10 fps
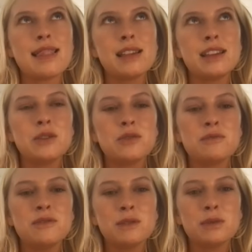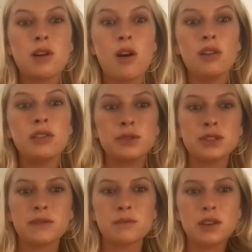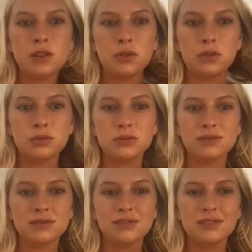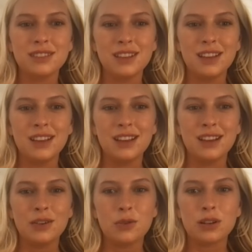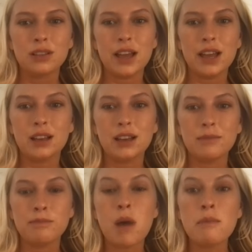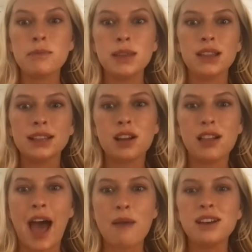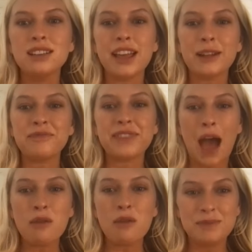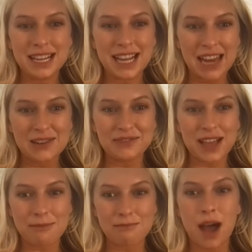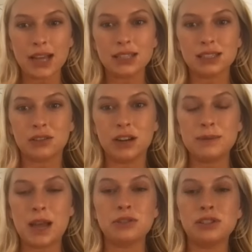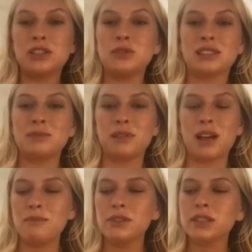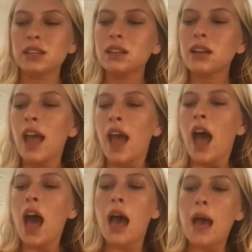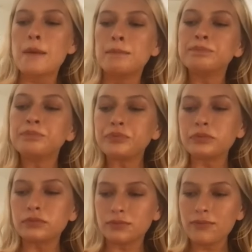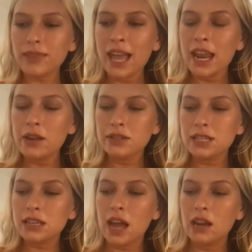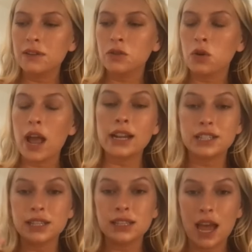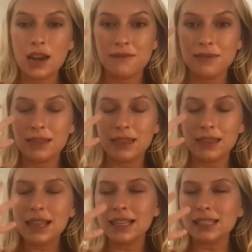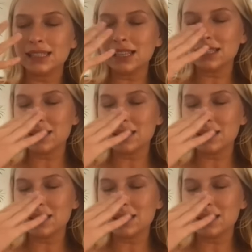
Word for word: You know, the movie with all the music from the Who or like Mamma Mia, that's all ABBA. Like that would be kind of like my script. I would just use Sublime music. Um, and I would just kind of, I just kind of think these things